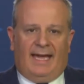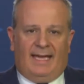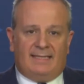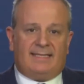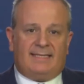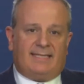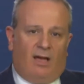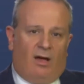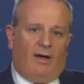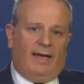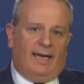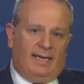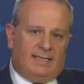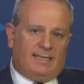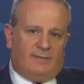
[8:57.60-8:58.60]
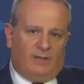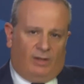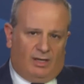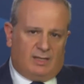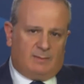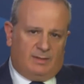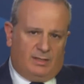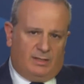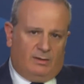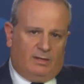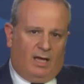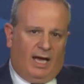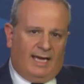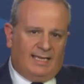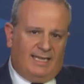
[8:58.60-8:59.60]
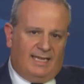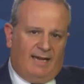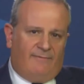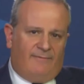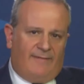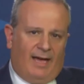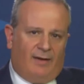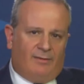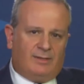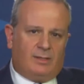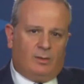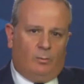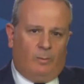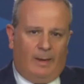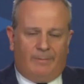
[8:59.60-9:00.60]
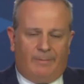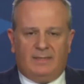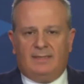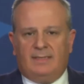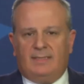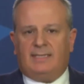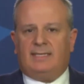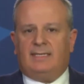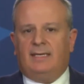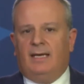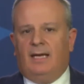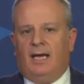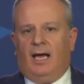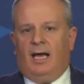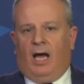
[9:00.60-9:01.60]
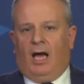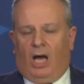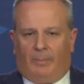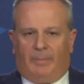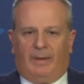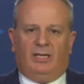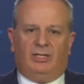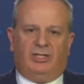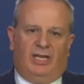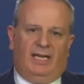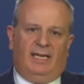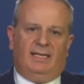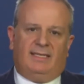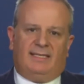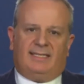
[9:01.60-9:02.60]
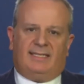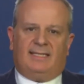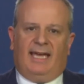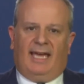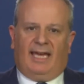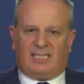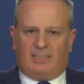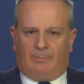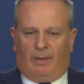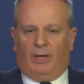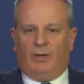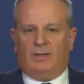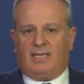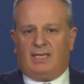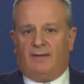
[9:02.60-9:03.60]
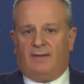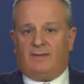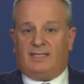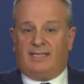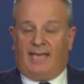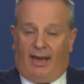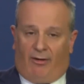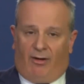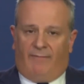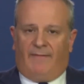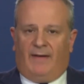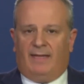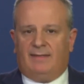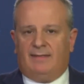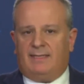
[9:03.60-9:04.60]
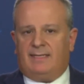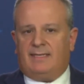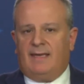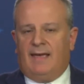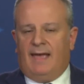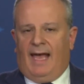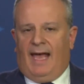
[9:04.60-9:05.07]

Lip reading: Inside the hospital, IDF found weapons, RPGs, explosives, terror funds,